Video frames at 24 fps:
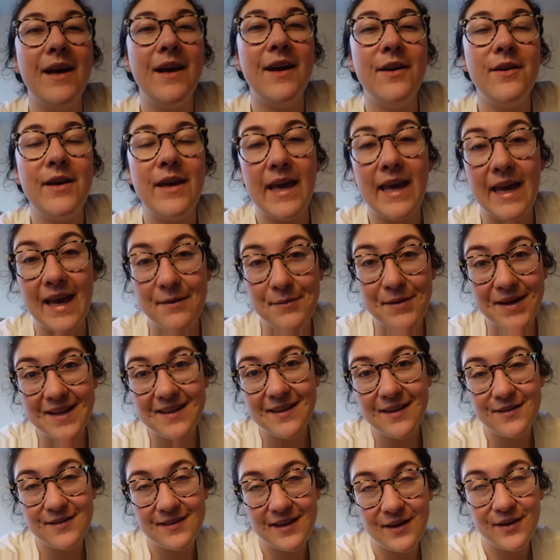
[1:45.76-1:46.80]
Okay, I made it
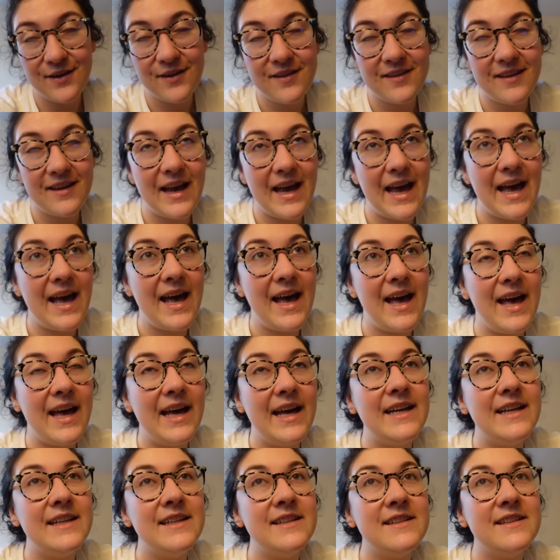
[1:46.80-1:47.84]
downstairs
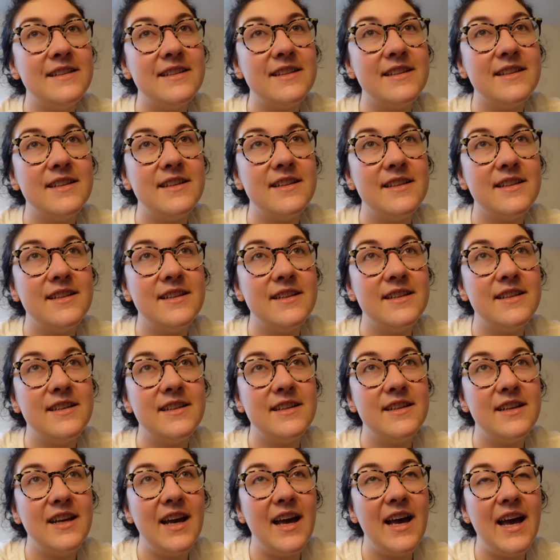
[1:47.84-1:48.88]
and
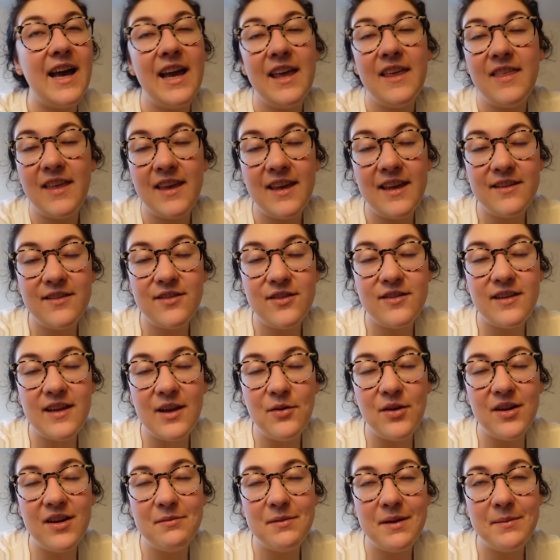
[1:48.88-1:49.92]
I think it's just day
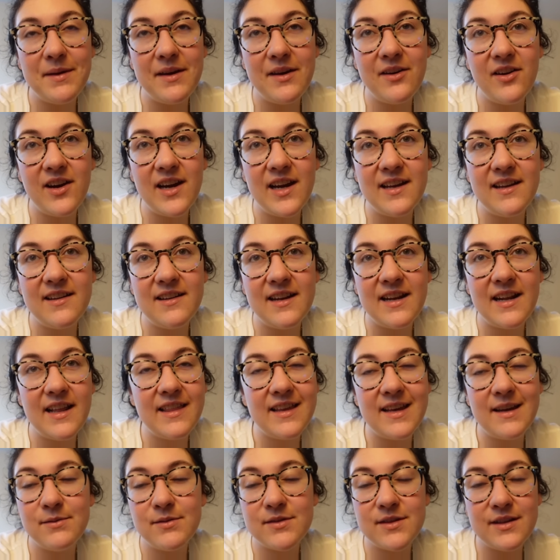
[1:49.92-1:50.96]
one of my period. I
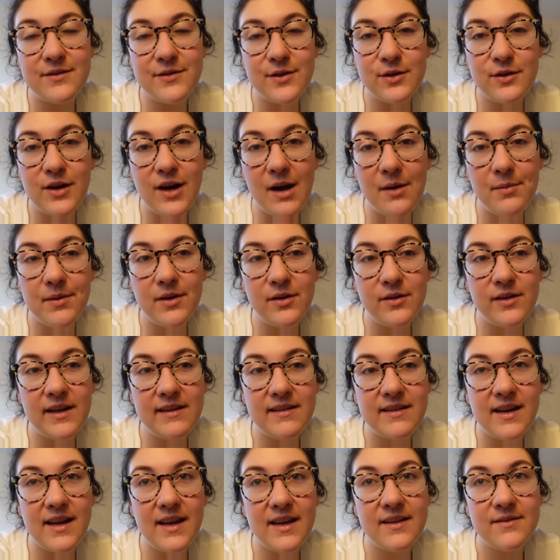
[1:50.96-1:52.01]
think I'm just going to feel crappy all day
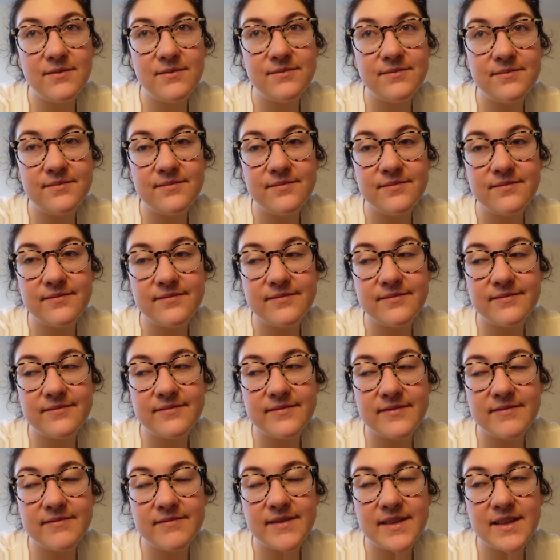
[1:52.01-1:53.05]
today.
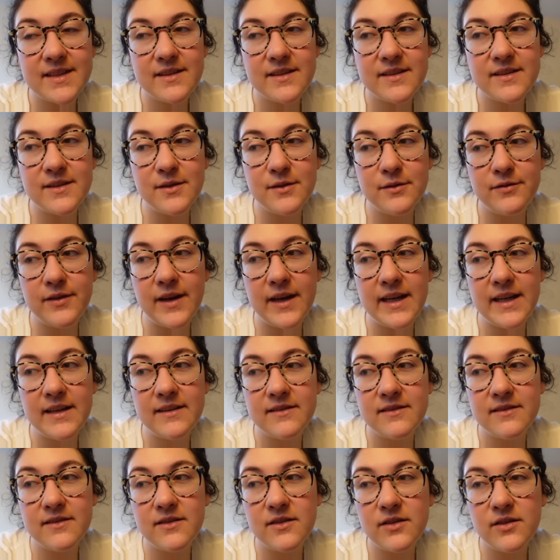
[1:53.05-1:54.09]
So fine,
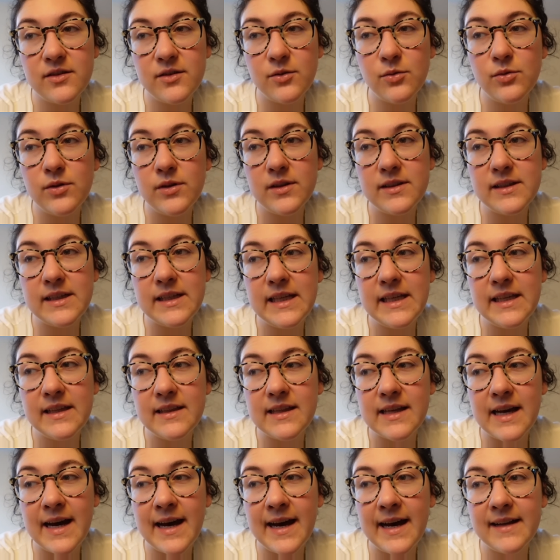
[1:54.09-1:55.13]
don't eat
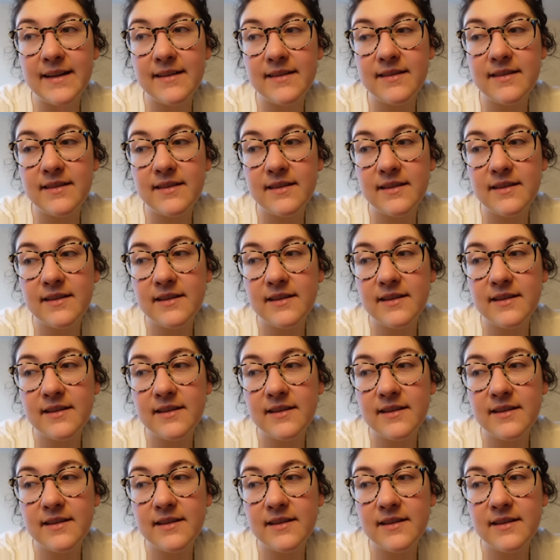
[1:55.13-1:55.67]
that.